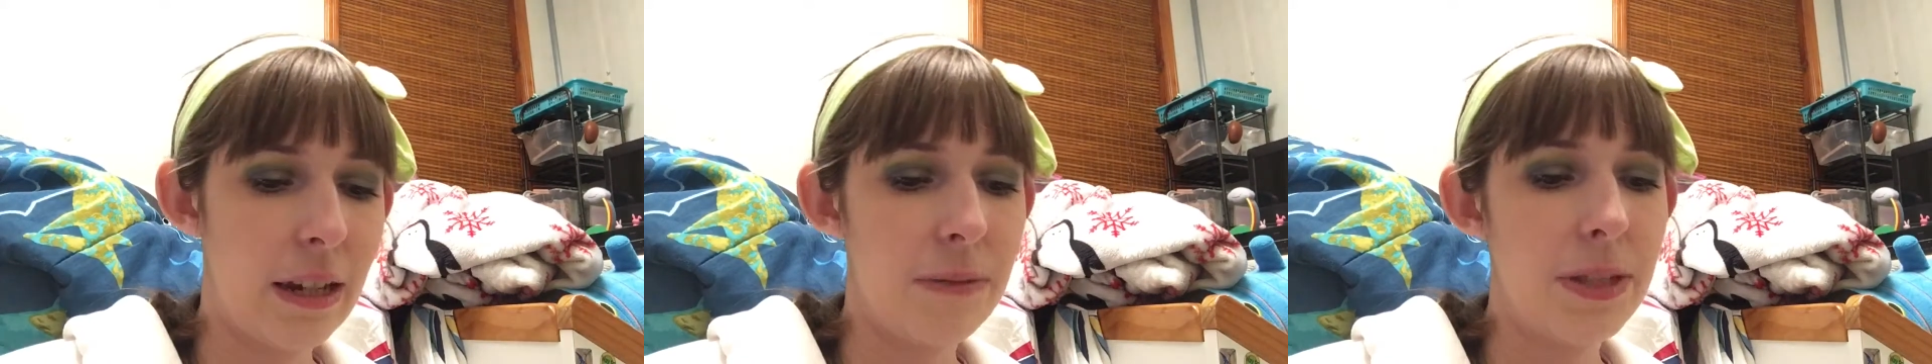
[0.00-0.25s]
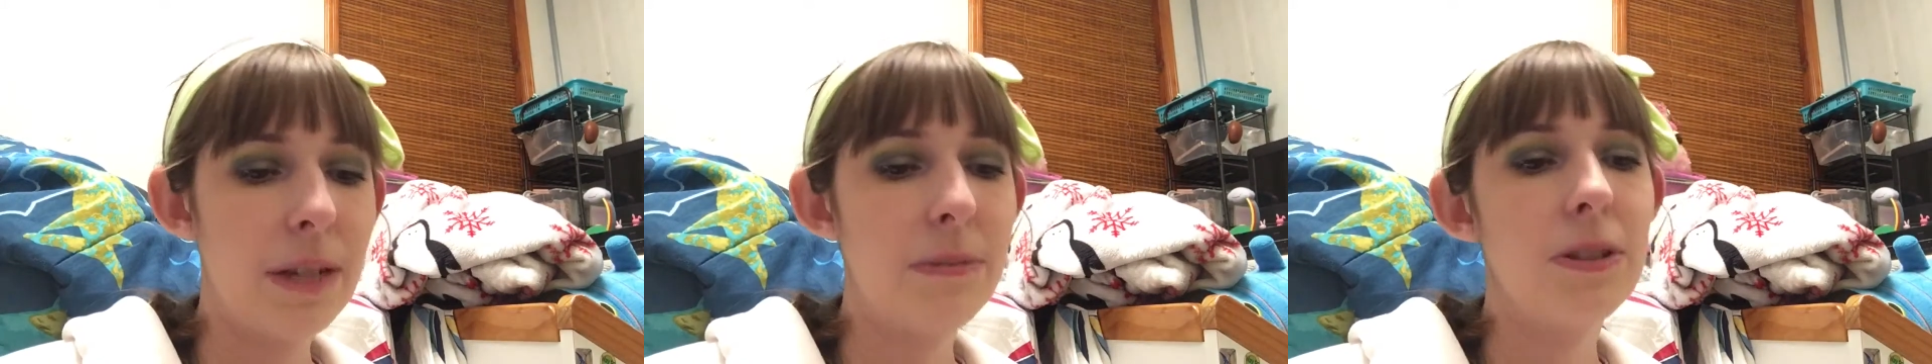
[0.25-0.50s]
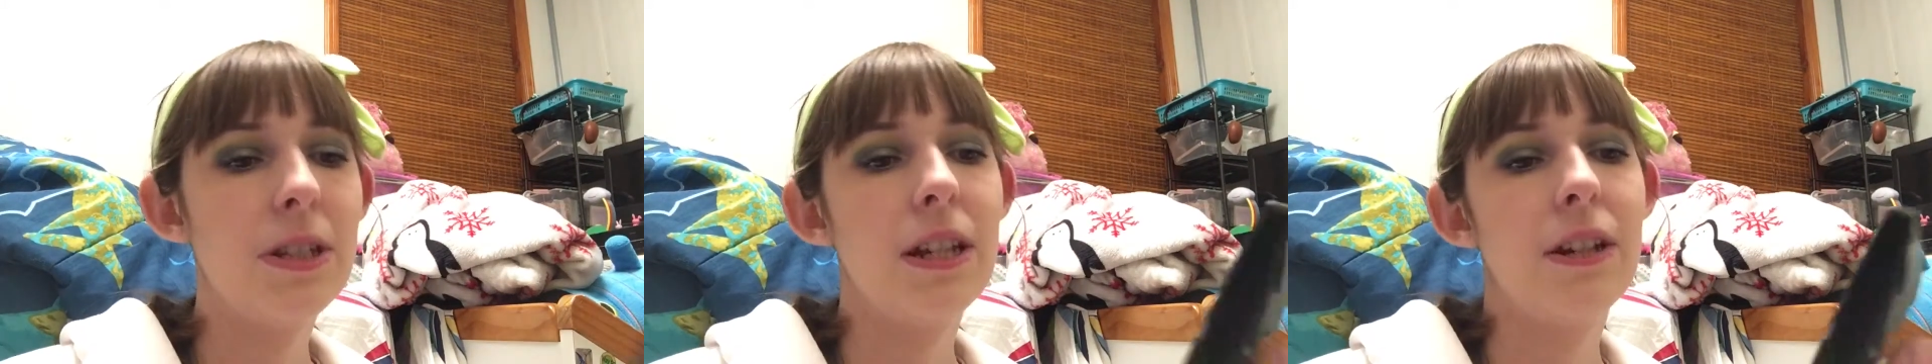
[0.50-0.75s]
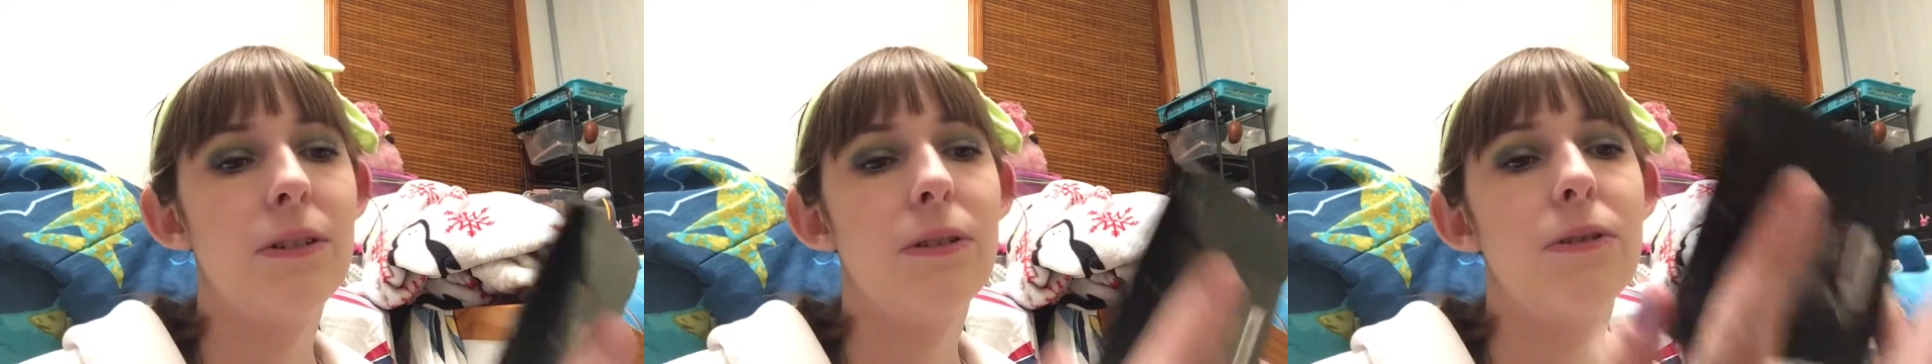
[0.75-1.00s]
I was able to
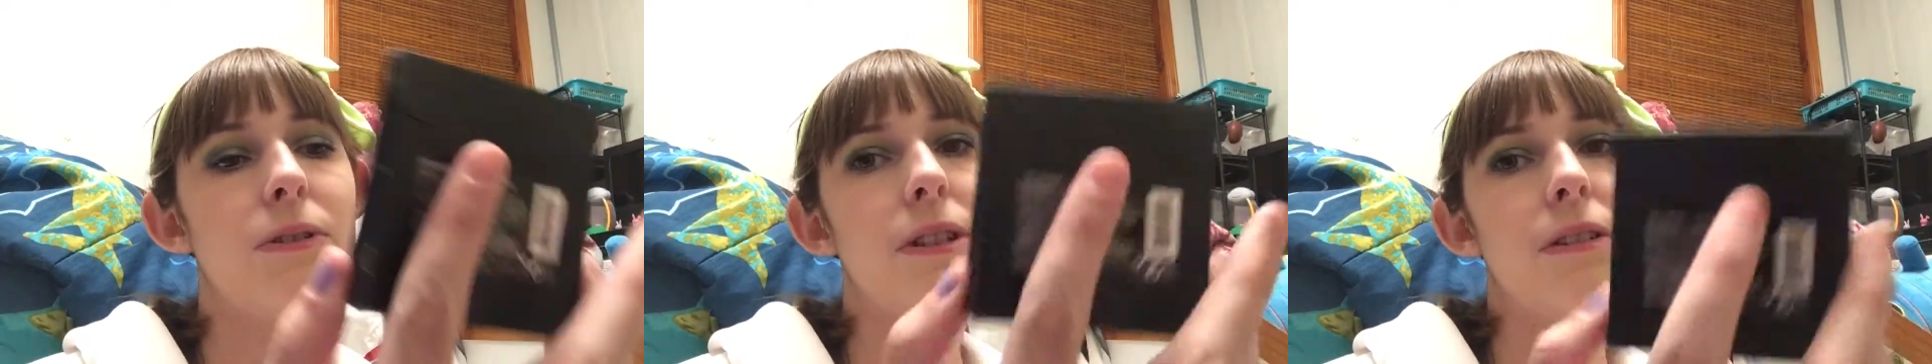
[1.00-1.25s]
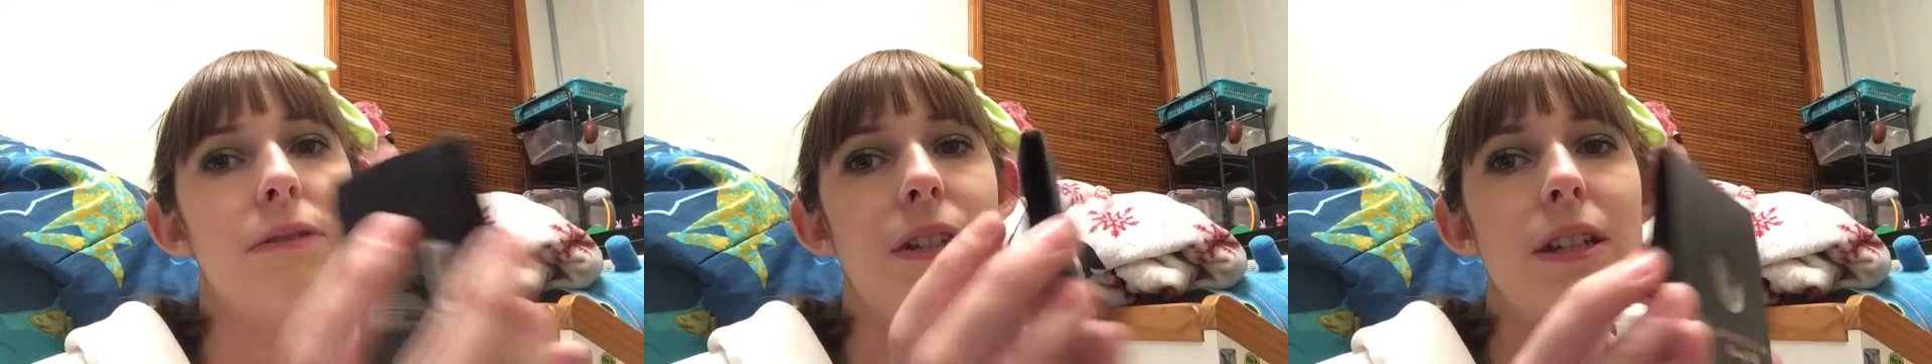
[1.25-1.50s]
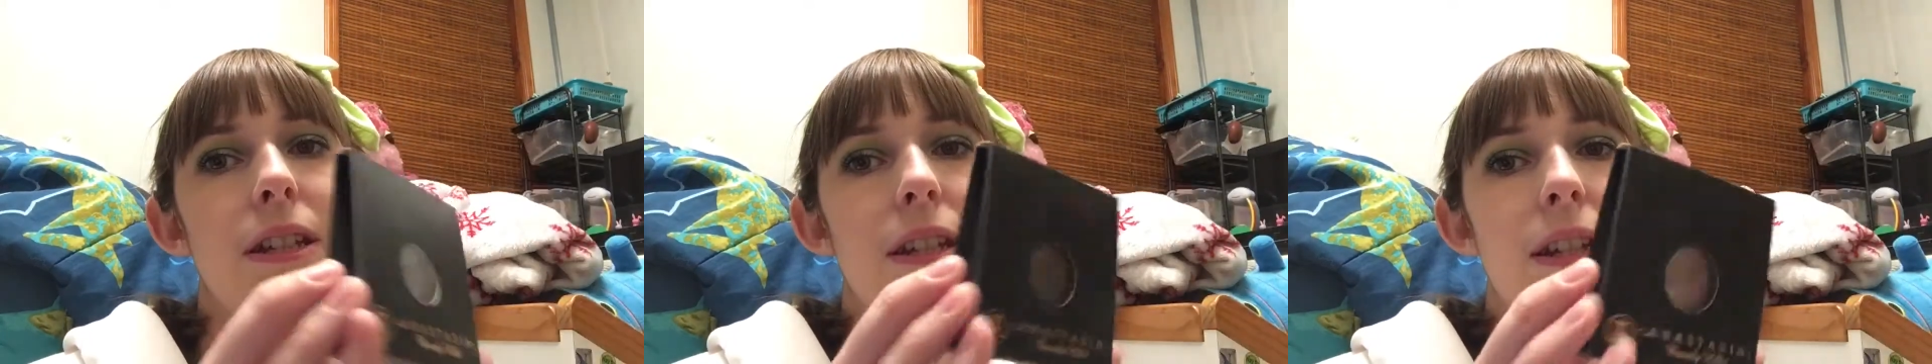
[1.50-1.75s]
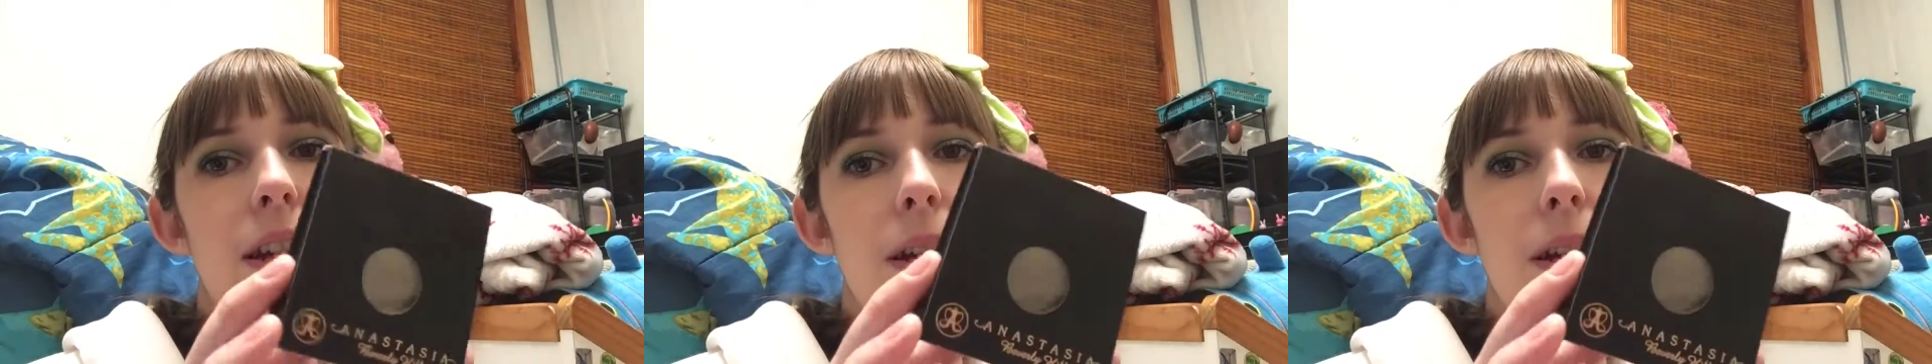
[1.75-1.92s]
get a hold of the